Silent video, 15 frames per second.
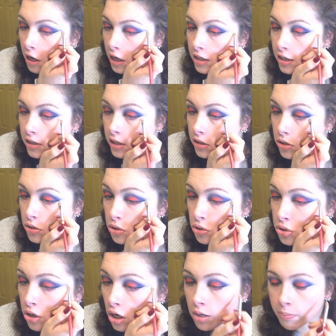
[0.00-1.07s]
And I like to
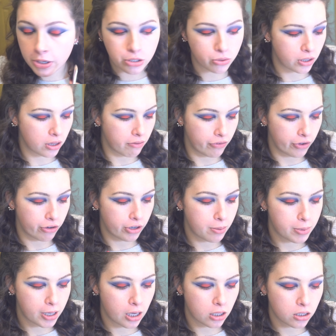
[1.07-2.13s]
start by doing the very
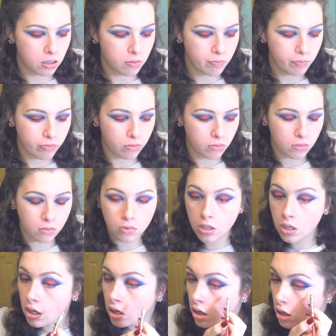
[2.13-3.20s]
bottom
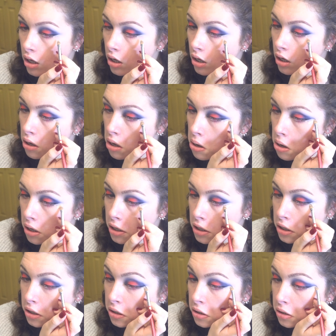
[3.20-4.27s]

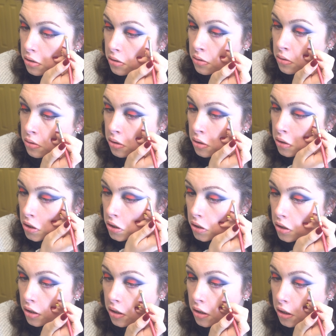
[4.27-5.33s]
and
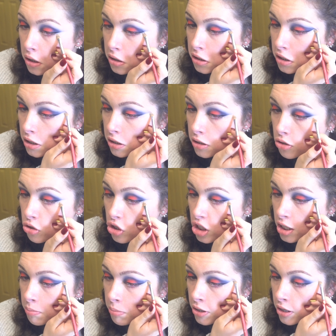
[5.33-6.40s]
kind of getting the
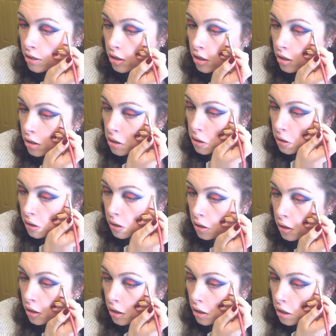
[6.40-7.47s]
shape there.
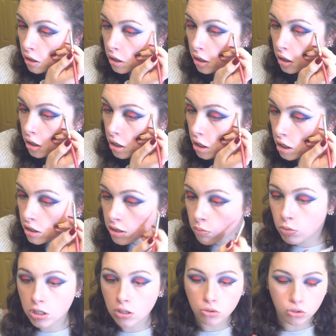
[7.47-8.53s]
And then
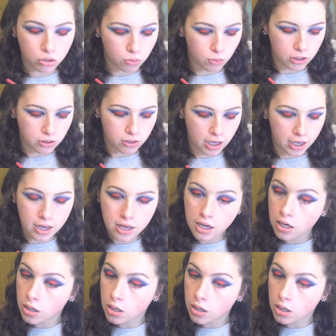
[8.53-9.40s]
what I'll do once I